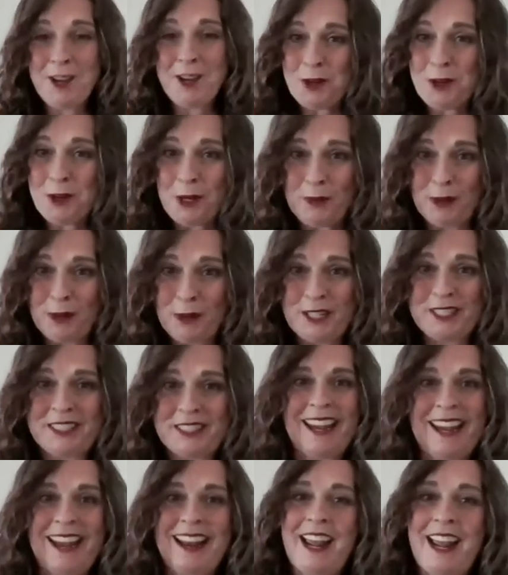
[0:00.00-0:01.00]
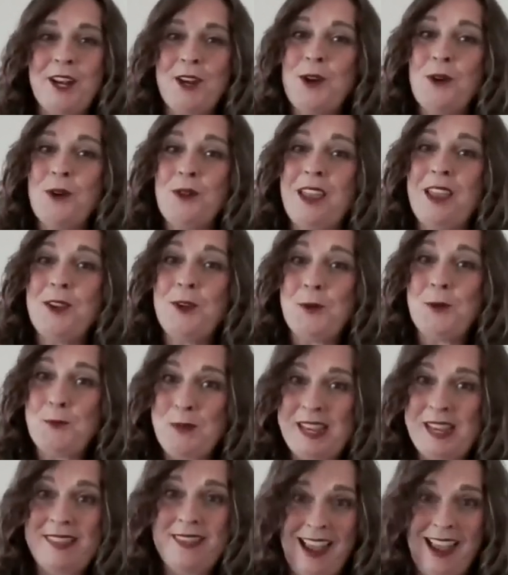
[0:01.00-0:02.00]
you personally, and I know that you
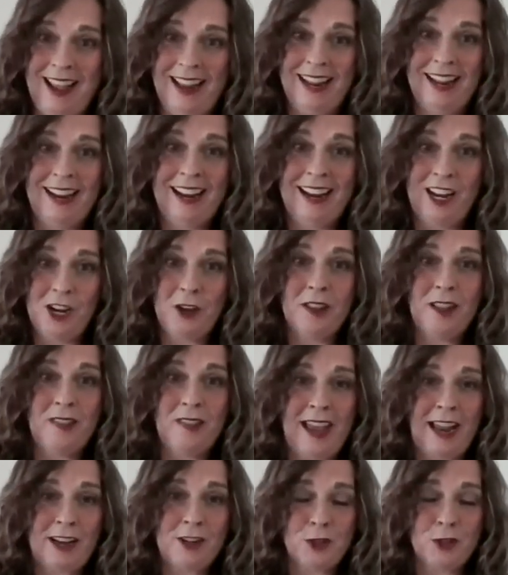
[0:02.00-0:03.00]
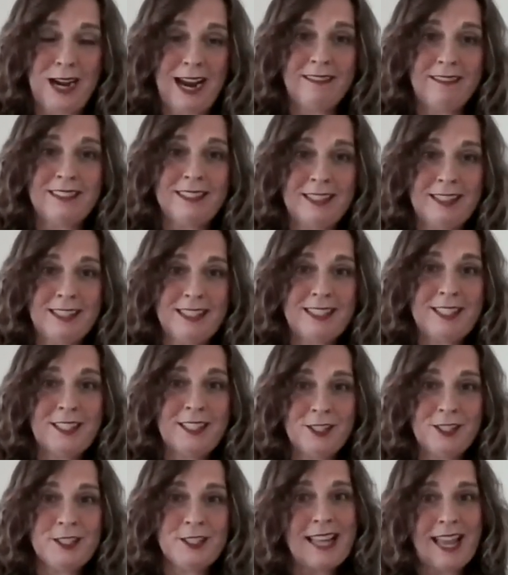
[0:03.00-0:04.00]
mean that, and I know that that drives the
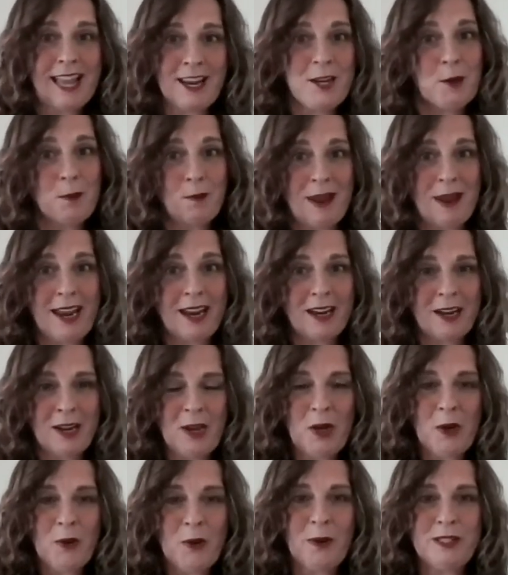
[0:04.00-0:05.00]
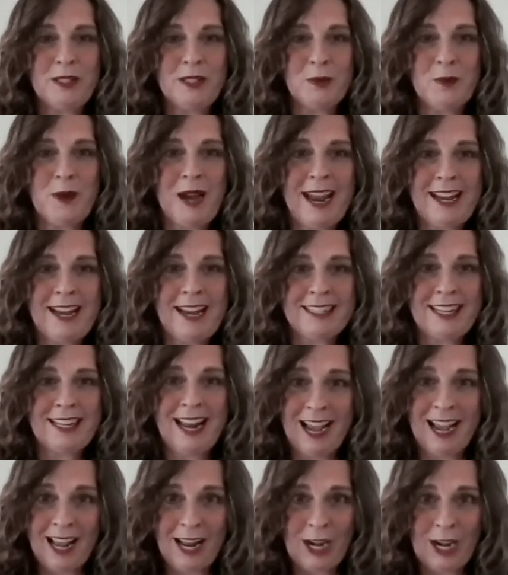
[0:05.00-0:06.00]
decisions that you make, which is why it's an
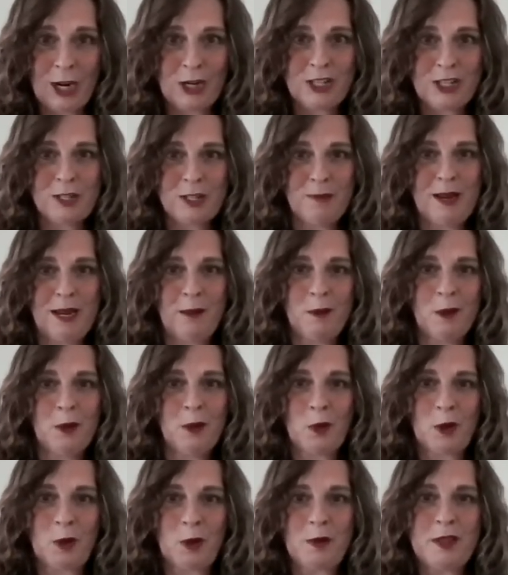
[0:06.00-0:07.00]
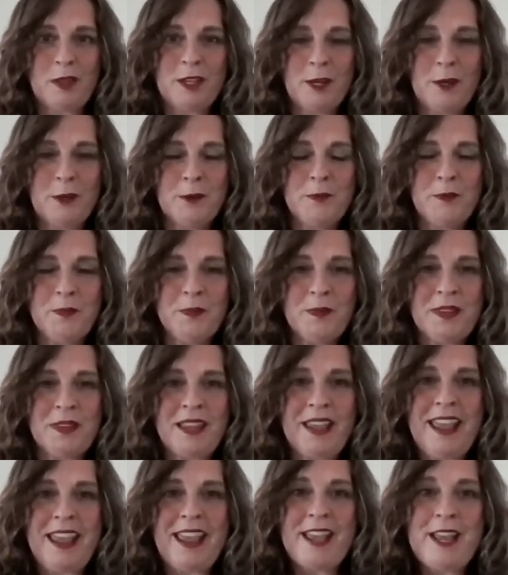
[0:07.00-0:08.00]
honor to be able to work with you.
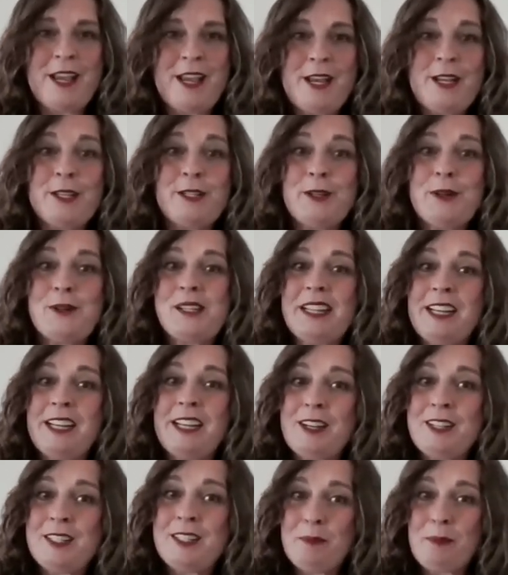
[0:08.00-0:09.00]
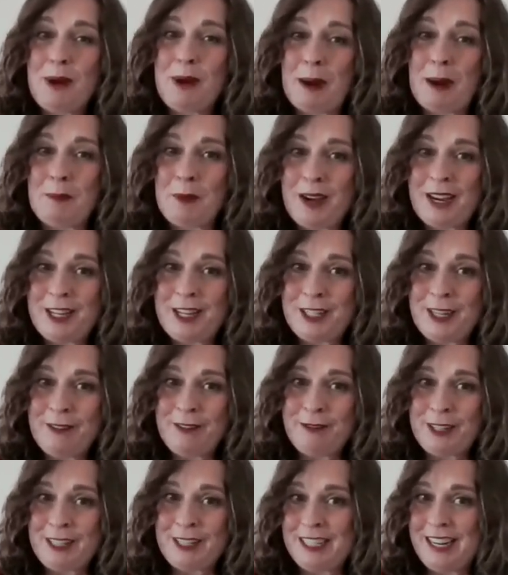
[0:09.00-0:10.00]
So Clarence, in
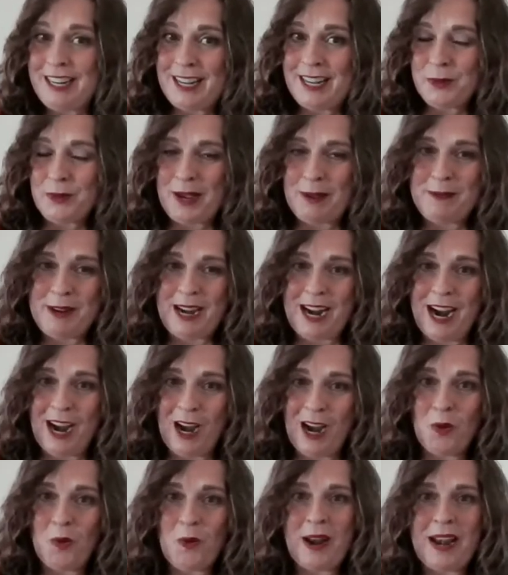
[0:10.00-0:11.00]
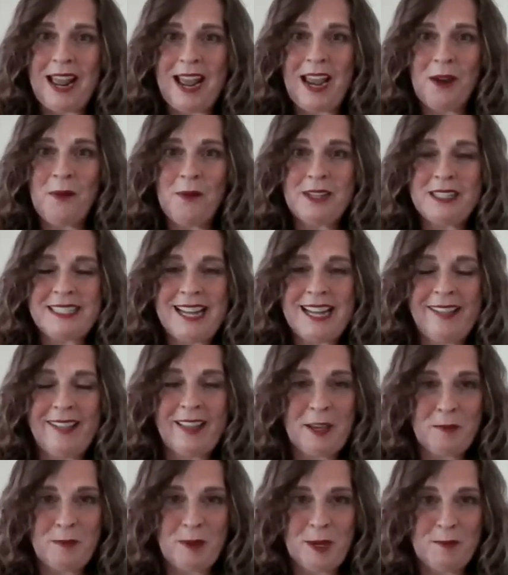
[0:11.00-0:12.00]
preparation for today's webinar, when I was
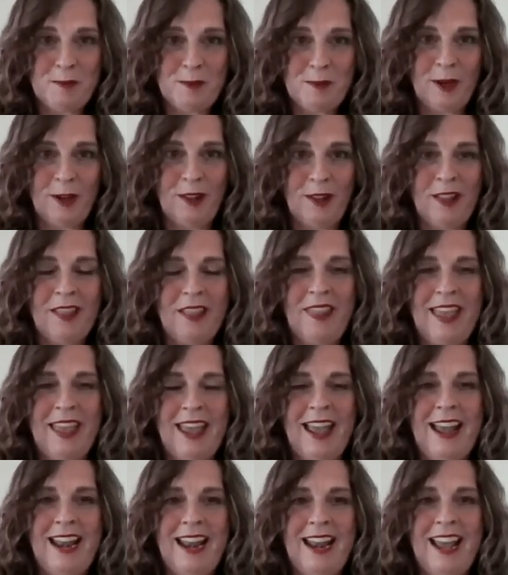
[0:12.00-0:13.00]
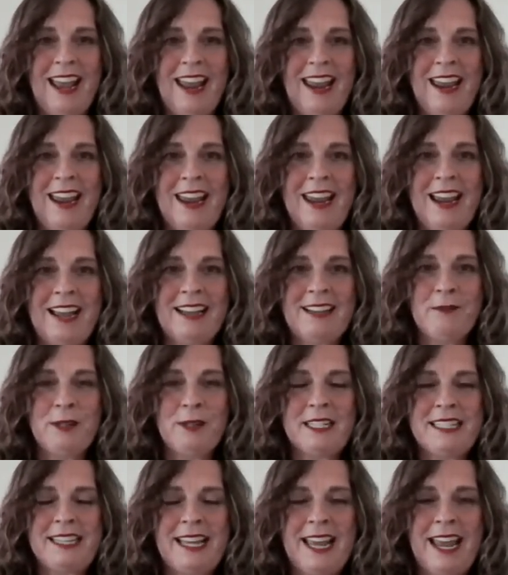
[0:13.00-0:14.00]
telling people that I
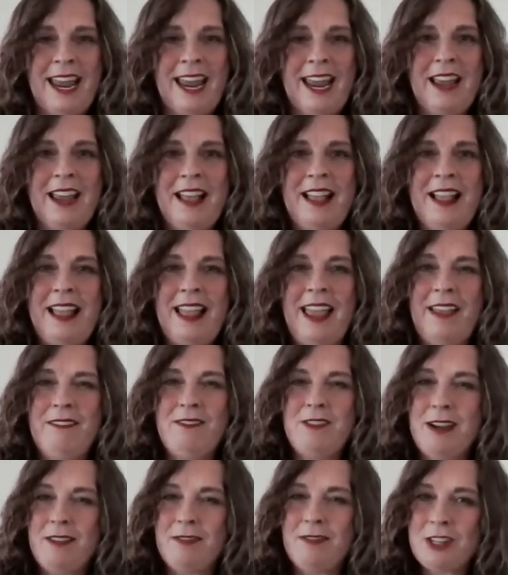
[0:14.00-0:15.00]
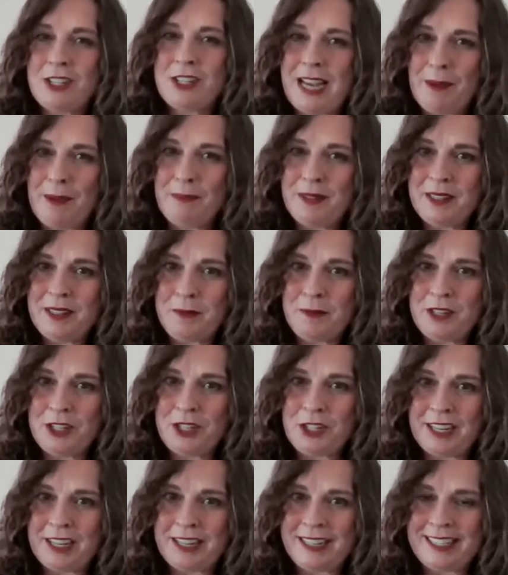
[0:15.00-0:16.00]
would say, have you ever shopped at the
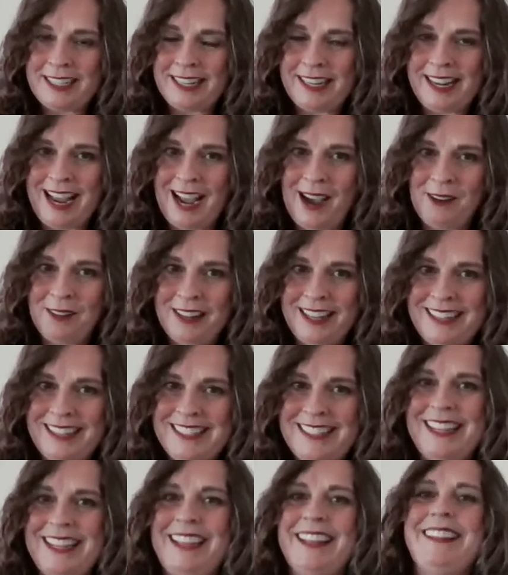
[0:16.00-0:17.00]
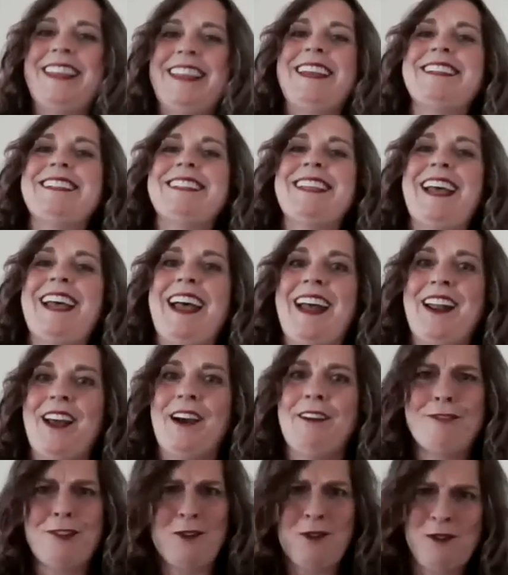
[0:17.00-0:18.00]
Michigan City outlets? And they said,
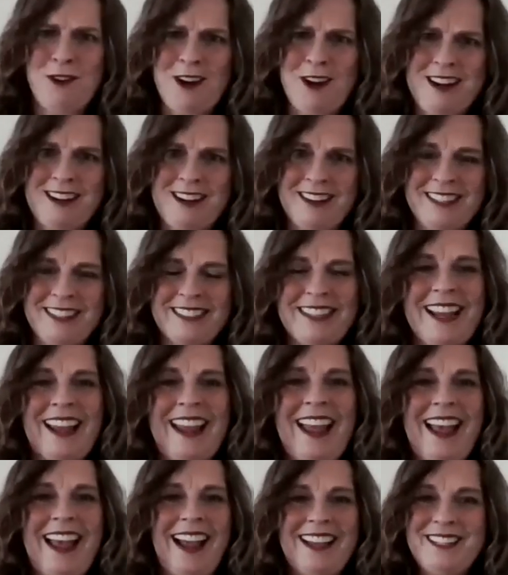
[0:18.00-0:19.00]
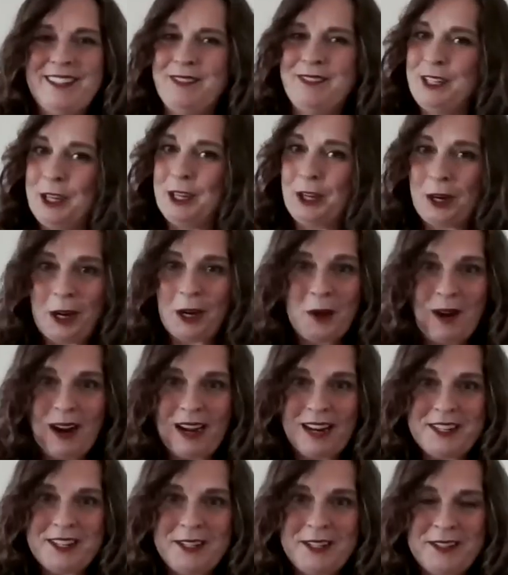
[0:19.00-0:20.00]
of course. And I said, well, you're going to
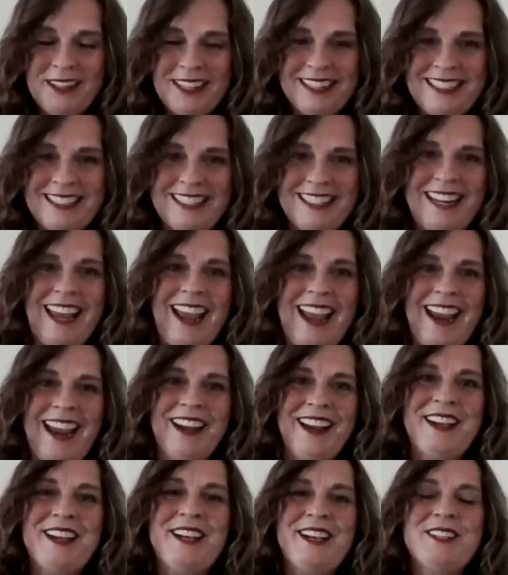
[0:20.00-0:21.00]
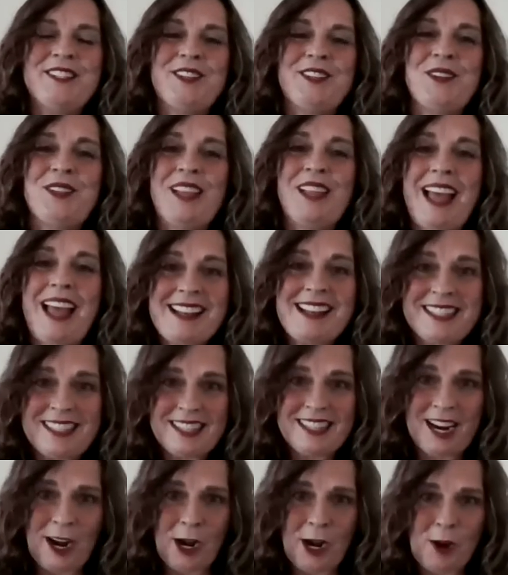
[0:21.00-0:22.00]
want to tune in today. So let's
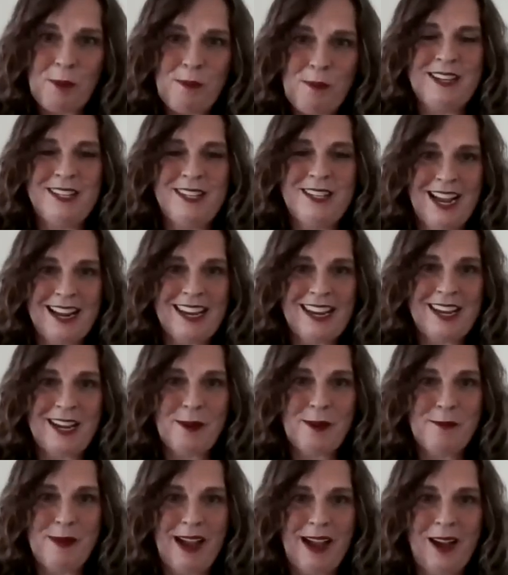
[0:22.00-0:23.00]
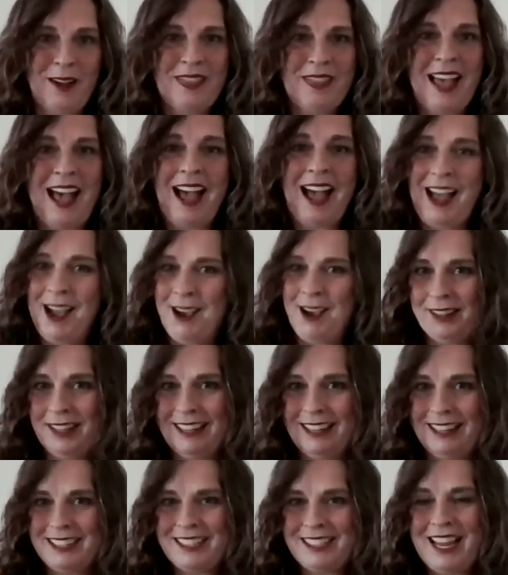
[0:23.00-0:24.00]
start by talking about the
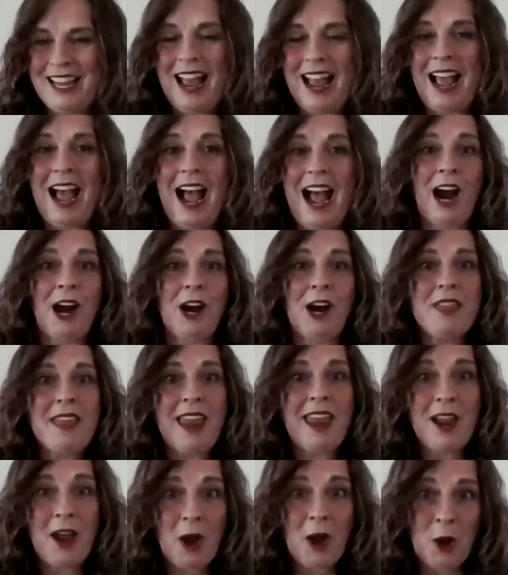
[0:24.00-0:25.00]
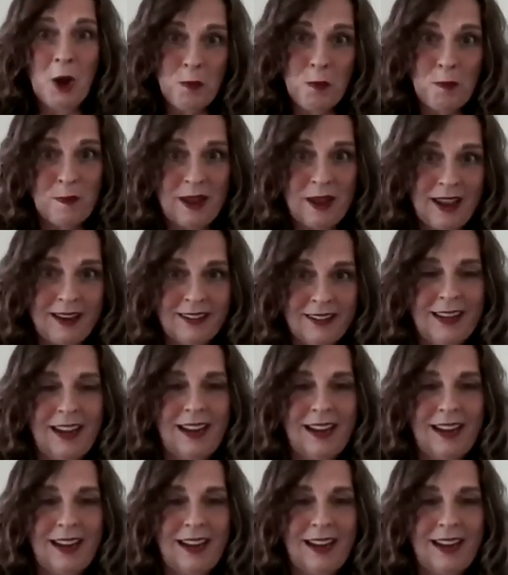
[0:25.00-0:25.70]
outlets. Are they open?